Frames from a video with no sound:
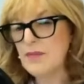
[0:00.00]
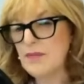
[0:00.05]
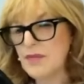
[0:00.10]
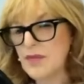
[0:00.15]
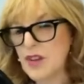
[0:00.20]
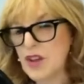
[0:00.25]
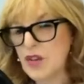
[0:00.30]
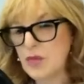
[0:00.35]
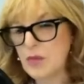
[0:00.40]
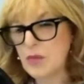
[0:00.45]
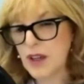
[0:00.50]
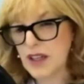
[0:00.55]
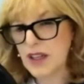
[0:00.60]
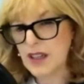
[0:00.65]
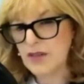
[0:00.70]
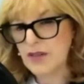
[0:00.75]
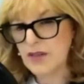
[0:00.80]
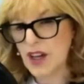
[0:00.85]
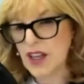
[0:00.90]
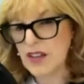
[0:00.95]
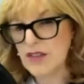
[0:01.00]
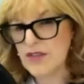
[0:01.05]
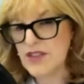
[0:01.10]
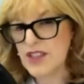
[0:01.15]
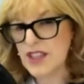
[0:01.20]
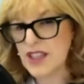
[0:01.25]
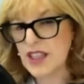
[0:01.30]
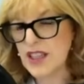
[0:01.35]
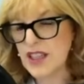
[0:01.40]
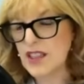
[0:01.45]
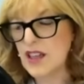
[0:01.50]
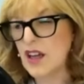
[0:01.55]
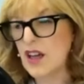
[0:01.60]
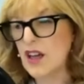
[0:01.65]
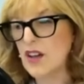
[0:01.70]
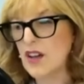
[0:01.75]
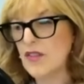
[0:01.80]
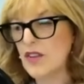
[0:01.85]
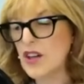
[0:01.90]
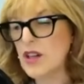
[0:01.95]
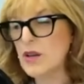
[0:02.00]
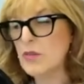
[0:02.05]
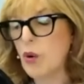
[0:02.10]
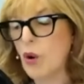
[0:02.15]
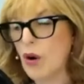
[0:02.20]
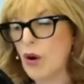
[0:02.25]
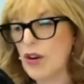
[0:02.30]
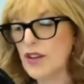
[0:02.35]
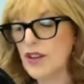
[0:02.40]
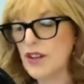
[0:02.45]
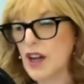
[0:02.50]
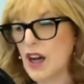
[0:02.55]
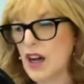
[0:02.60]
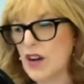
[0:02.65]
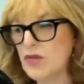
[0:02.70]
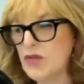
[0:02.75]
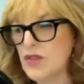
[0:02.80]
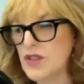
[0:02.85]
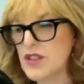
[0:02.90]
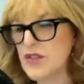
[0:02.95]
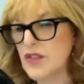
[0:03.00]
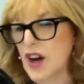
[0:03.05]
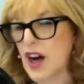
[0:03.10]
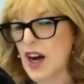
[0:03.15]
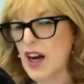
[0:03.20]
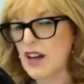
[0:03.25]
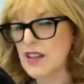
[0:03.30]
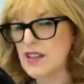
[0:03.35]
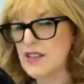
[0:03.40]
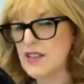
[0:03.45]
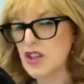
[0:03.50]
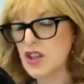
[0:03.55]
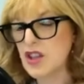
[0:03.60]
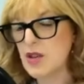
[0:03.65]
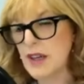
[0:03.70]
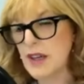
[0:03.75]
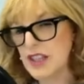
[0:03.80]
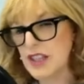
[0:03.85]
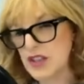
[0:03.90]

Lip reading: you've been involved in a very important conference for Ireland. So you might